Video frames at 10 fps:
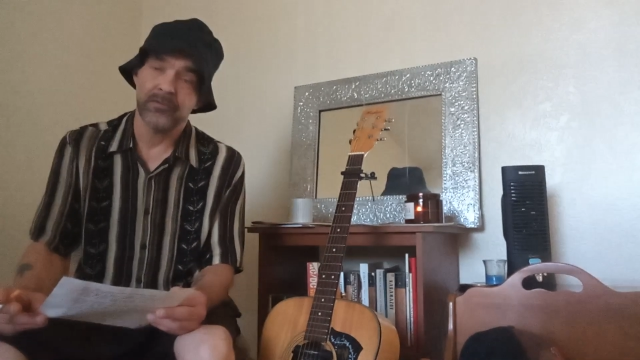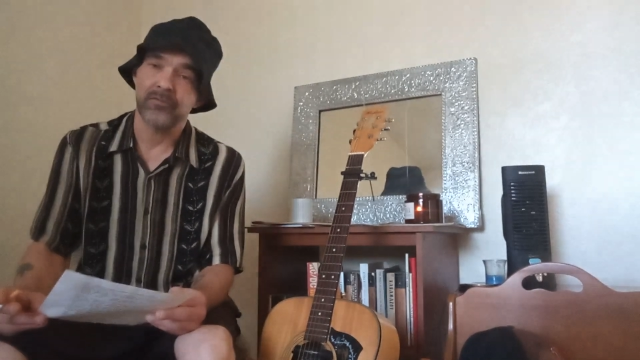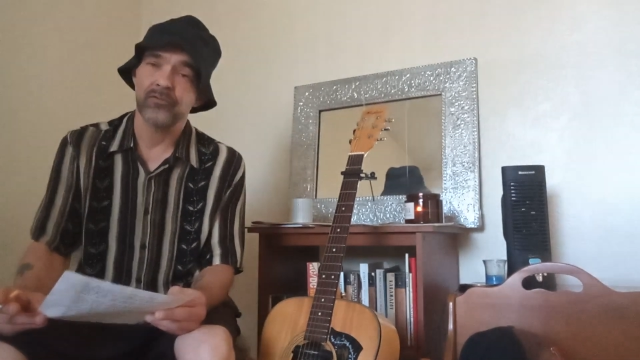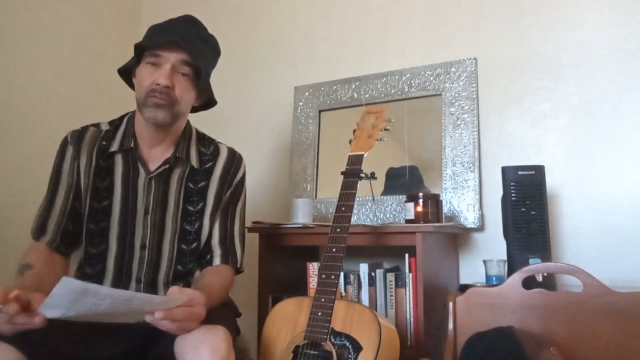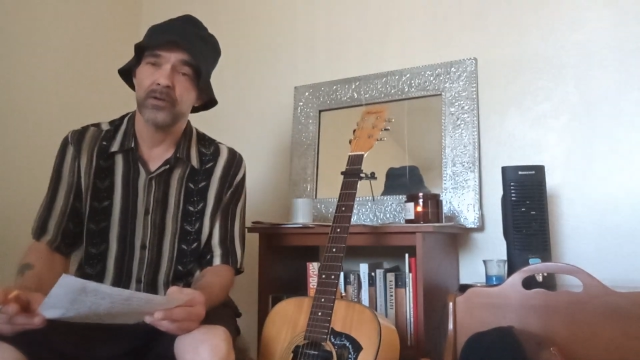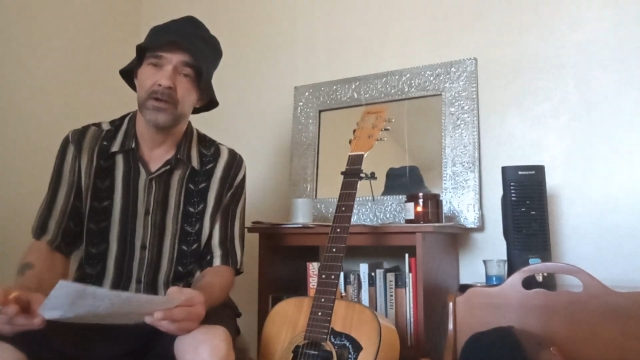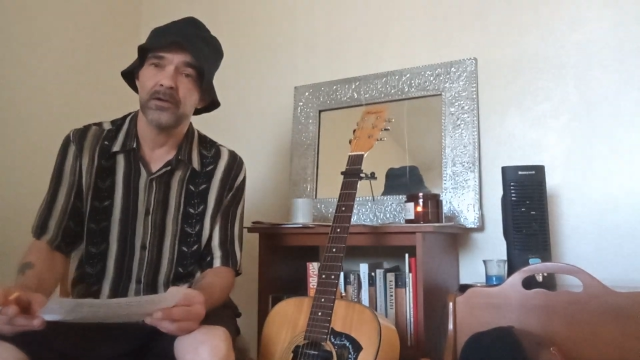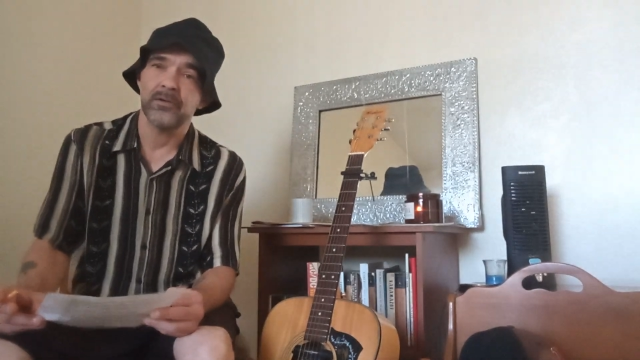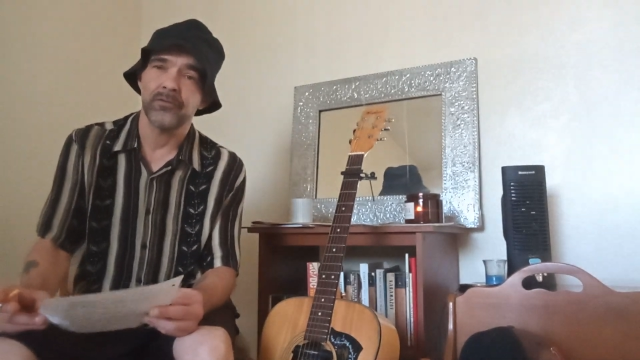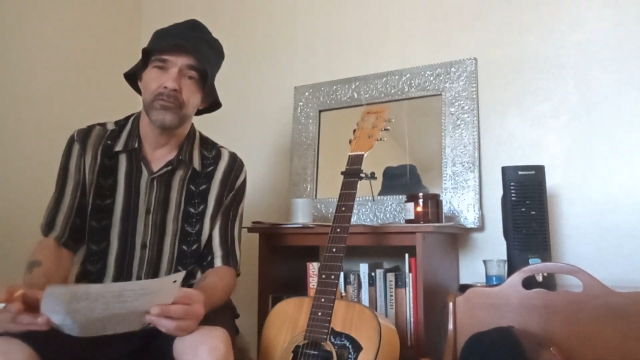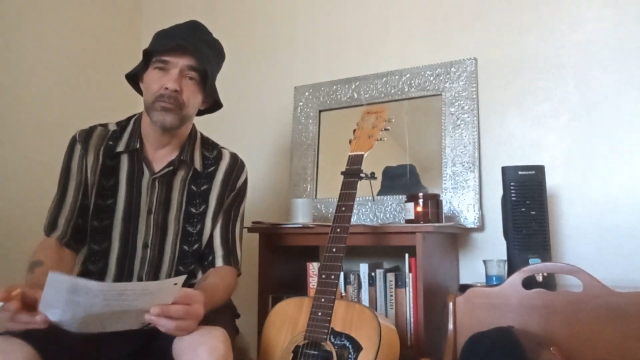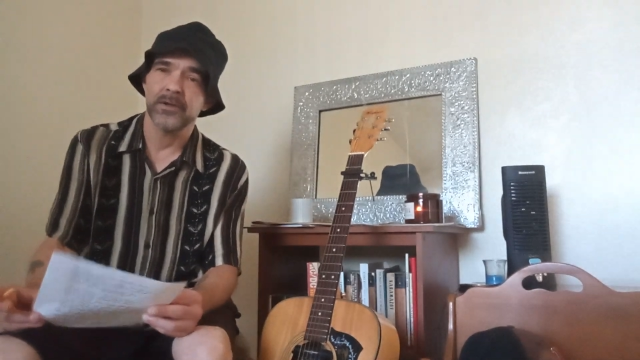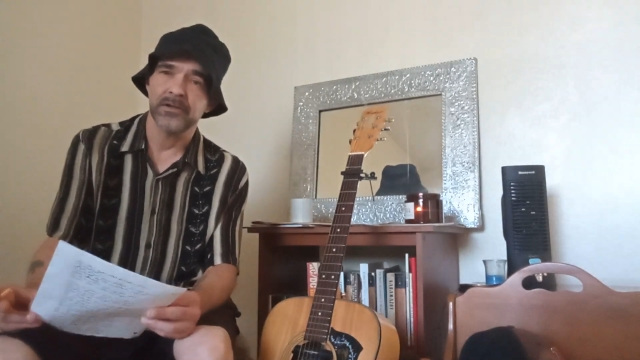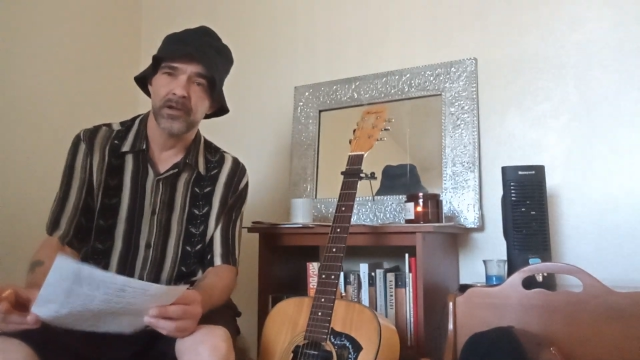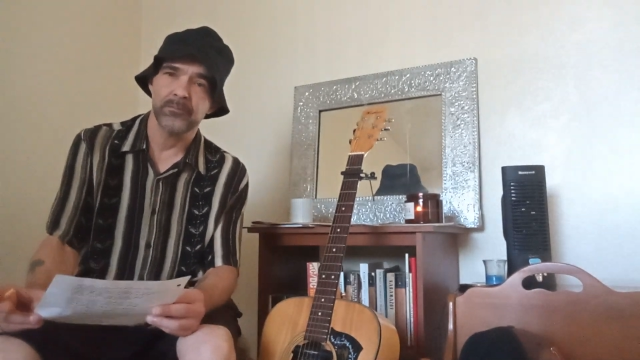this trail to
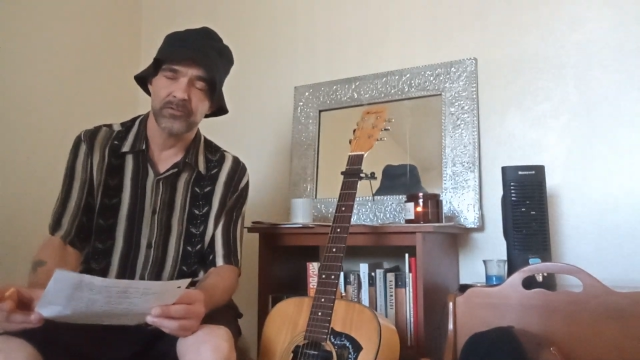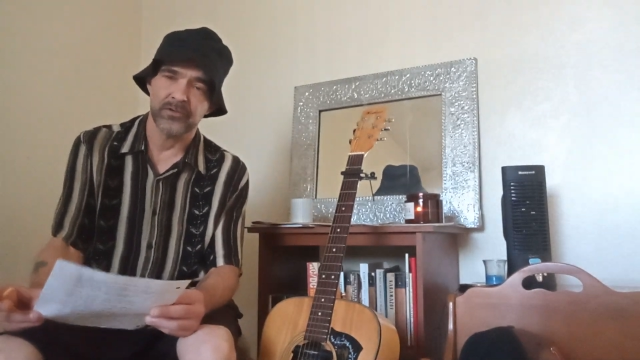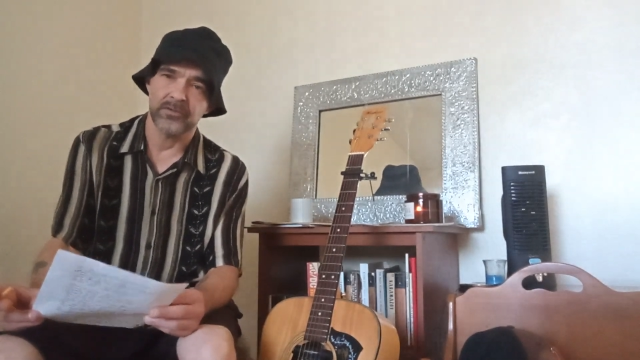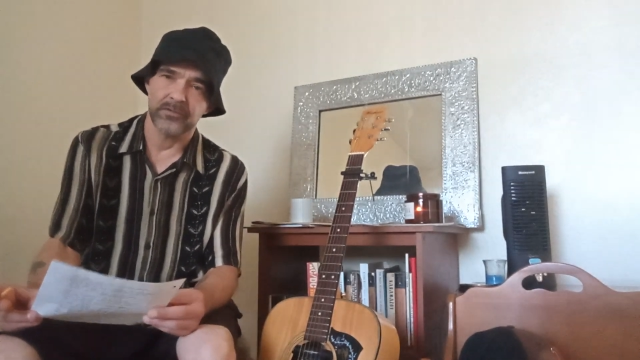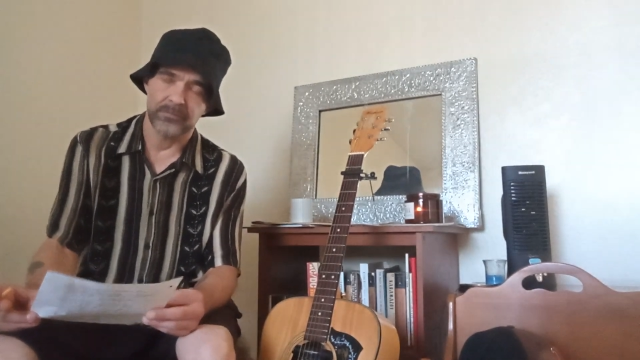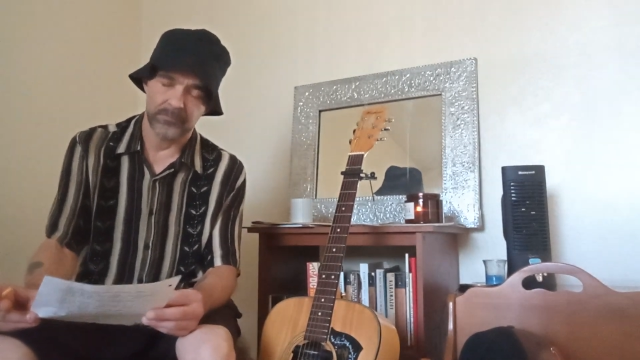redemption.